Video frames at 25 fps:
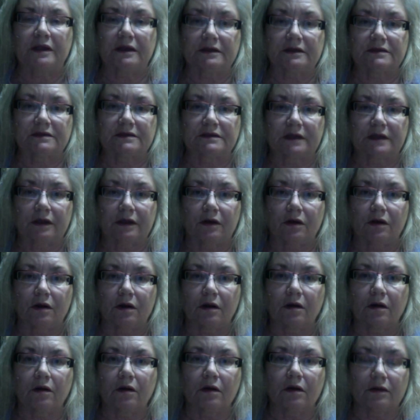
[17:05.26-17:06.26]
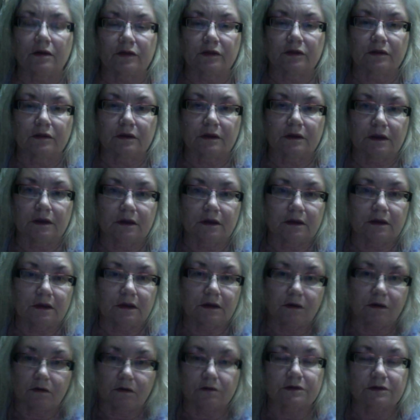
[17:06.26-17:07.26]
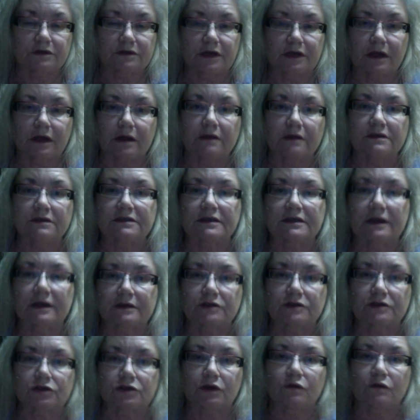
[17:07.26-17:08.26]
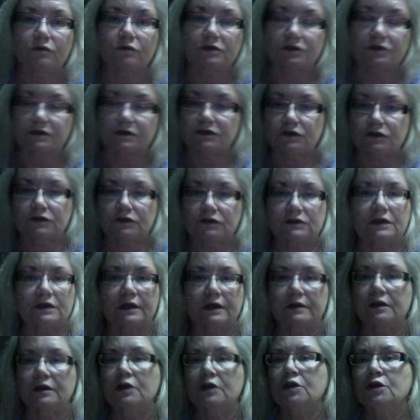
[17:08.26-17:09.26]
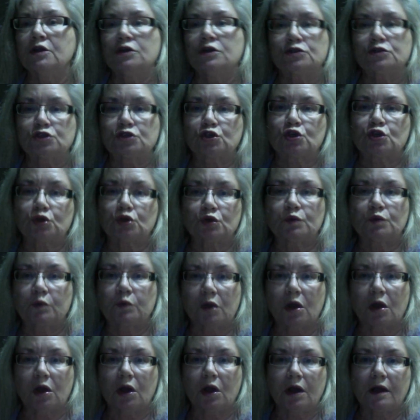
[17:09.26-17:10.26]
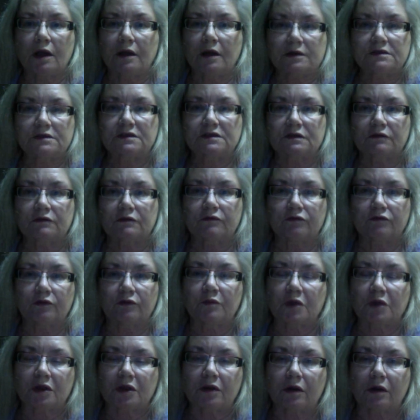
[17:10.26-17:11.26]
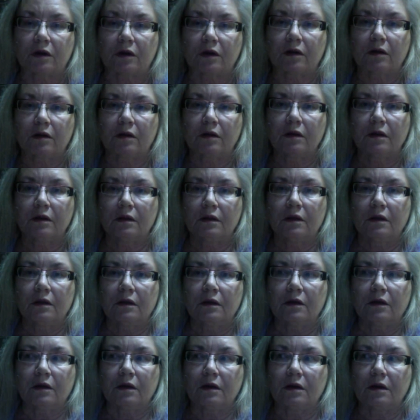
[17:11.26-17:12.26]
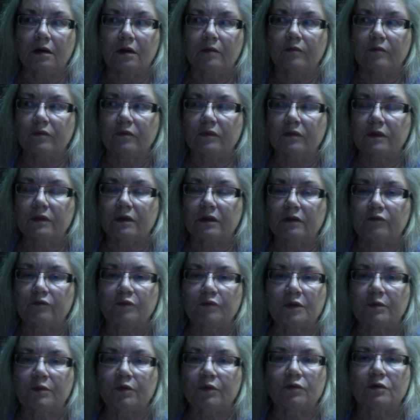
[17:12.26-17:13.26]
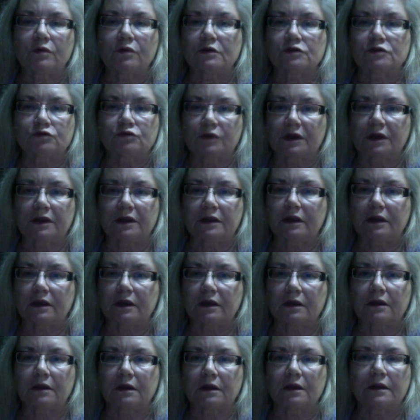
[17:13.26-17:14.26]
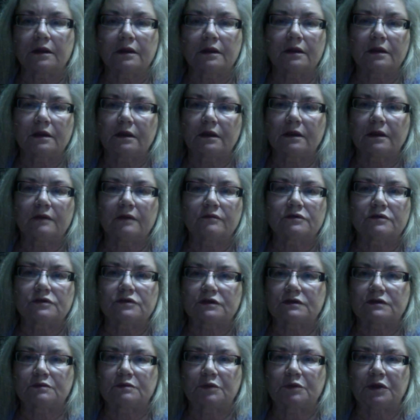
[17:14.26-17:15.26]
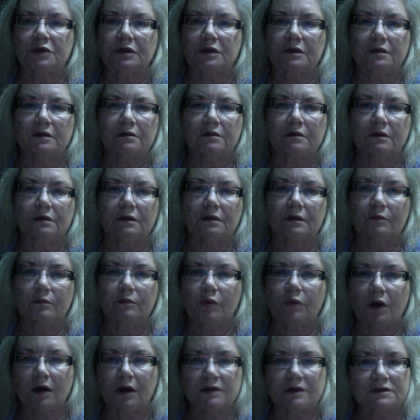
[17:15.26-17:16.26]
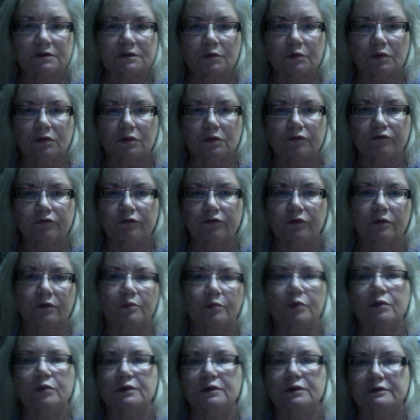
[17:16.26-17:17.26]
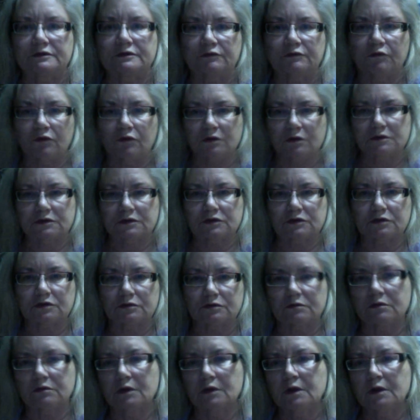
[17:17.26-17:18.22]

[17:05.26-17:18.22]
as they are in the Old Town section, which is just like 2 blocks from here, if people were drinking, it would just be impossible for the police force to